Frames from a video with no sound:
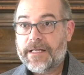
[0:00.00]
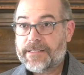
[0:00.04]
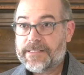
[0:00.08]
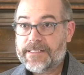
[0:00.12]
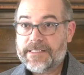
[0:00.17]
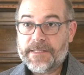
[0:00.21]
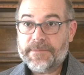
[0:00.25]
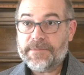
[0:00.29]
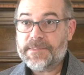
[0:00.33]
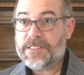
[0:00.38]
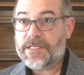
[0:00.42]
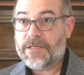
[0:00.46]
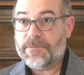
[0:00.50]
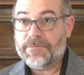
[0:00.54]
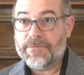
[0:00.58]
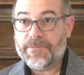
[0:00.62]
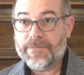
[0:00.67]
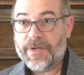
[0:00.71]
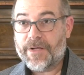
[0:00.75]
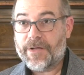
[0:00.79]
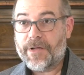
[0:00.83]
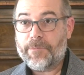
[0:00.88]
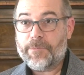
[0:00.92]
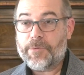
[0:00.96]
sip
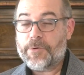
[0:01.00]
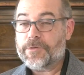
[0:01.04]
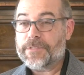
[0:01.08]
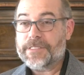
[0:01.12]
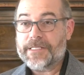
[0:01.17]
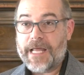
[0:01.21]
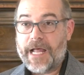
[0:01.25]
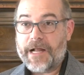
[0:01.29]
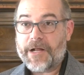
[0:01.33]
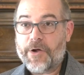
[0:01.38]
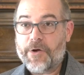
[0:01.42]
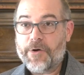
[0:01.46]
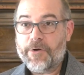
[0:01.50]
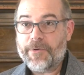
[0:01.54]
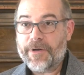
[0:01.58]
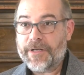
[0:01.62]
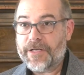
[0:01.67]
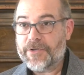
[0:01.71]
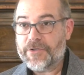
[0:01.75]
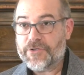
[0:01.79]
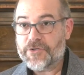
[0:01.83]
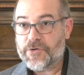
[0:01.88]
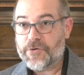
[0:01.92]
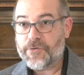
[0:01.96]
some Prosecco
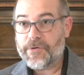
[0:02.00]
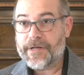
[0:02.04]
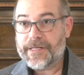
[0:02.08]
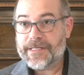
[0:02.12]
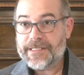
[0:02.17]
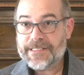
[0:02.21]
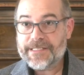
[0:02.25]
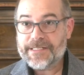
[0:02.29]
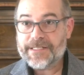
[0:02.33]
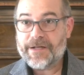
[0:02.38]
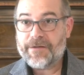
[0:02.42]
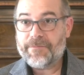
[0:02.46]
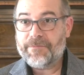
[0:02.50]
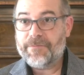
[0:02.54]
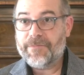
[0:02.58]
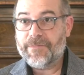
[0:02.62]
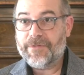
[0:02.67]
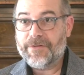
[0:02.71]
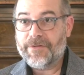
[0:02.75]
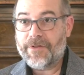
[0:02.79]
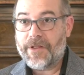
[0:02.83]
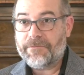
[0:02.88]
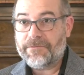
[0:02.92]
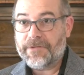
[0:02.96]
and enjoy
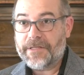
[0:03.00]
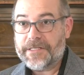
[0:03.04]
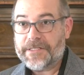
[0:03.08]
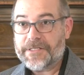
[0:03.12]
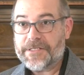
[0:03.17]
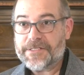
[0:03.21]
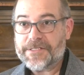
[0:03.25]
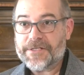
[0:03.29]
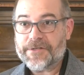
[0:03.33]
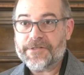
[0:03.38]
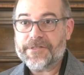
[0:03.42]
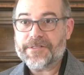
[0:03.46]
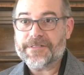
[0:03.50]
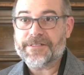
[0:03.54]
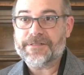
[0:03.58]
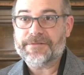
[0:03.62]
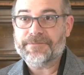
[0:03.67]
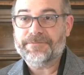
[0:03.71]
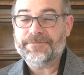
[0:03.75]
some lovely desserts.